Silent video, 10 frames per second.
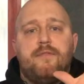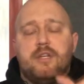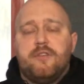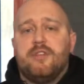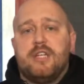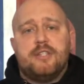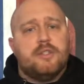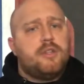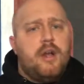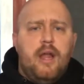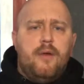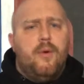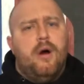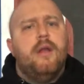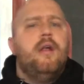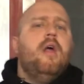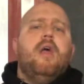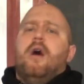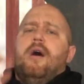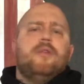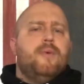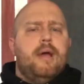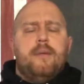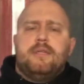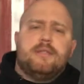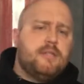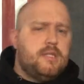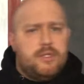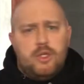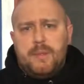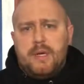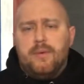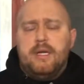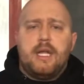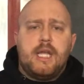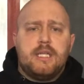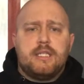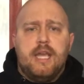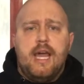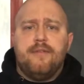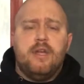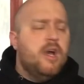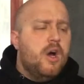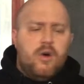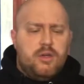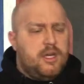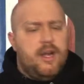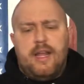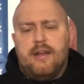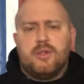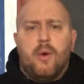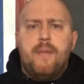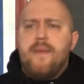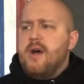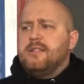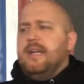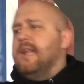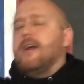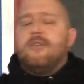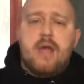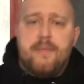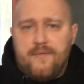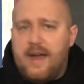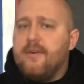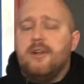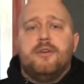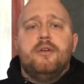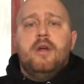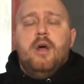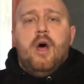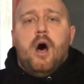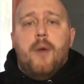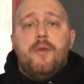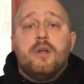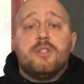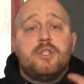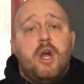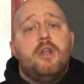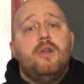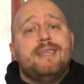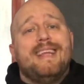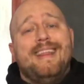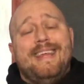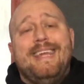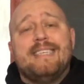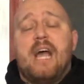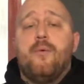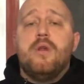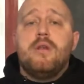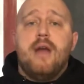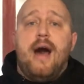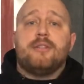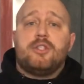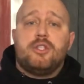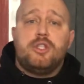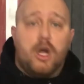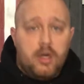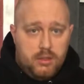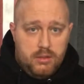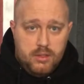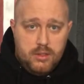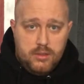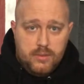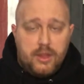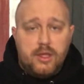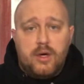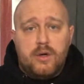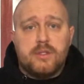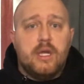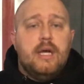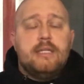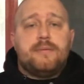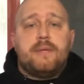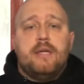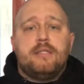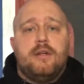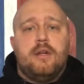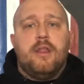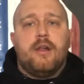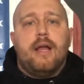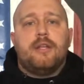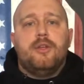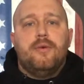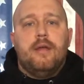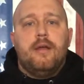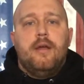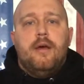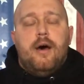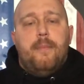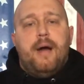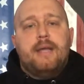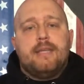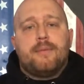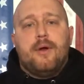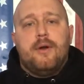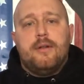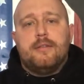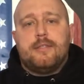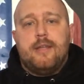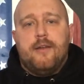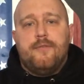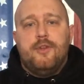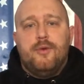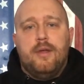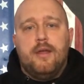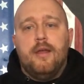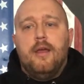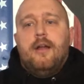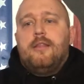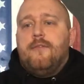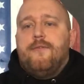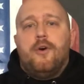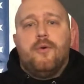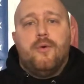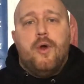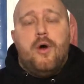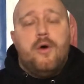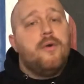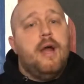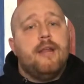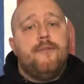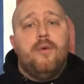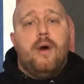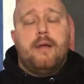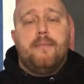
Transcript: different tension, starting at 1 all the way up to stupid, ridiculously heavy, or starting at 20 pounds and ending all the way up at 500. You can start using these. I would not start with those just because they're like doing a bicep curl instead of doing the full row, right? If you want